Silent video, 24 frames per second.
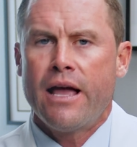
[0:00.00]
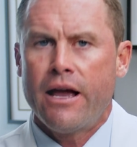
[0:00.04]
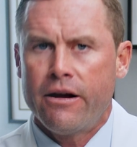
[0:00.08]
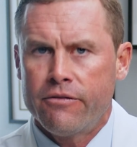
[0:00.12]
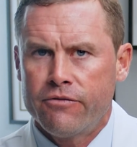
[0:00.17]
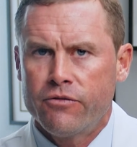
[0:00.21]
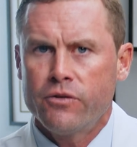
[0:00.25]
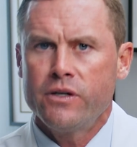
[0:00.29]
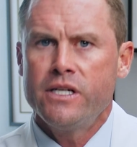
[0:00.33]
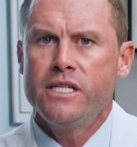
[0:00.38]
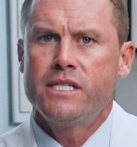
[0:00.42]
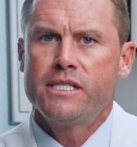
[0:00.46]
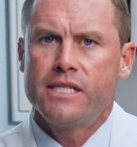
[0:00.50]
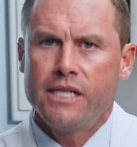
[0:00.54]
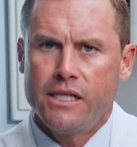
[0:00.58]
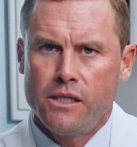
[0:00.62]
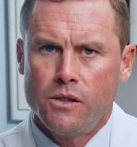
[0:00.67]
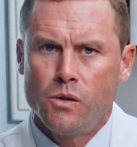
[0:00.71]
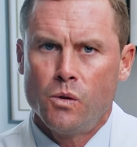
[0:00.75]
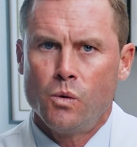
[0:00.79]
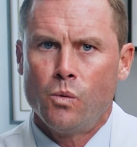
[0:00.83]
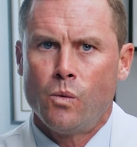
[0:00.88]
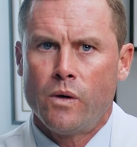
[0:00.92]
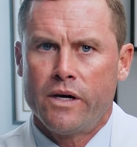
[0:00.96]
every
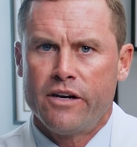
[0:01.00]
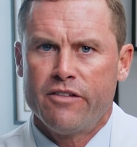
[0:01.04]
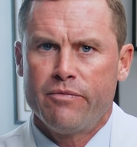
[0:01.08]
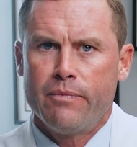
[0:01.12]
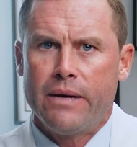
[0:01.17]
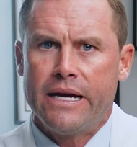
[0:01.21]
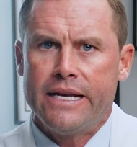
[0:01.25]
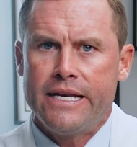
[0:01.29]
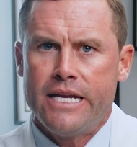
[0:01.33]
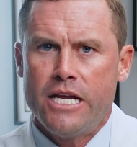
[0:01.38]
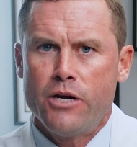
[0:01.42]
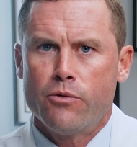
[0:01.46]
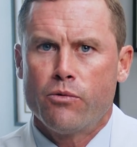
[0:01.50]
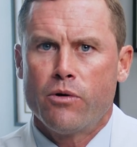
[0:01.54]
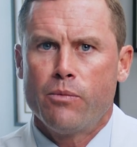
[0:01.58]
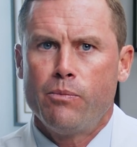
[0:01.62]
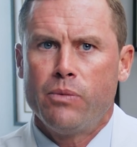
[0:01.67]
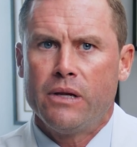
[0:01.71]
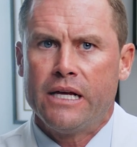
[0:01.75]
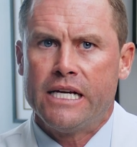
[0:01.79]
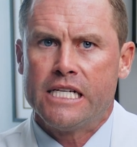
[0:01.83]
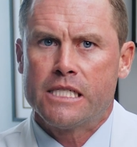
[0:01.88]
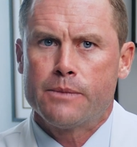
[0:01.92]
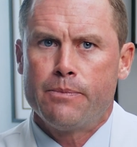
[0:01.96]
single one of my knee
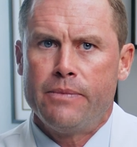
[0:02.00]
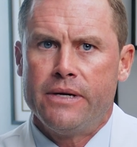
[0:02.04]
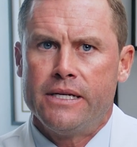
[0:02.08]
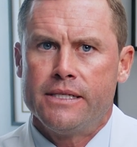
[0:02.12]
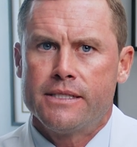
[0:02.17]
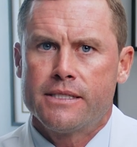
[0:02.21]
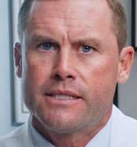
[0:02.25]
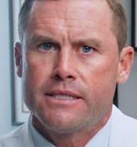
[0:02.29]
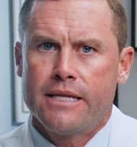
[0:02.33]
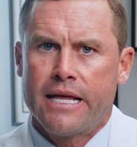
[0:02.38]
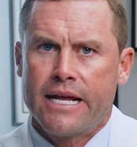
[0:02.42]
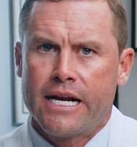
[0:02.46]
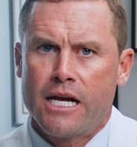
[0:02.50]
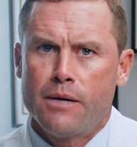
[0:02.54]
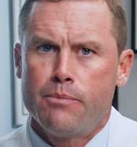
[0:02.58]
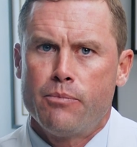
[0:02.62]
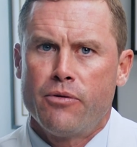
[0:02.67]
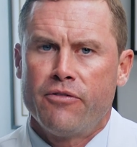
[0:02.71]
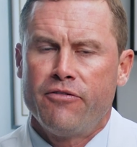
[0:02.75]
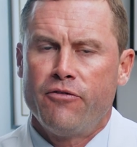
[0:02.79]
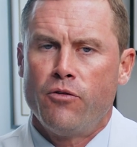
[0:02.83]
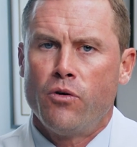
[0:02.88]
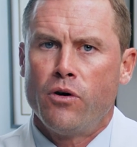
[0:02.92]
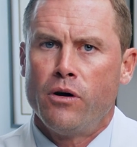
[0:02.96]
replacements that I
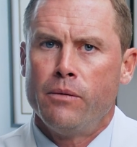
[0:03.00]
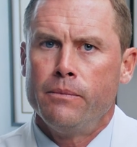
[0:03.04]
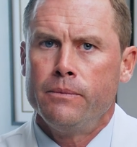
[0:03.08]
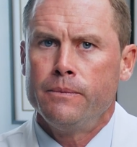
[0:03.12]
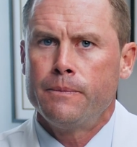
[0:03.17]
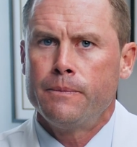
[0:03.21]
perform.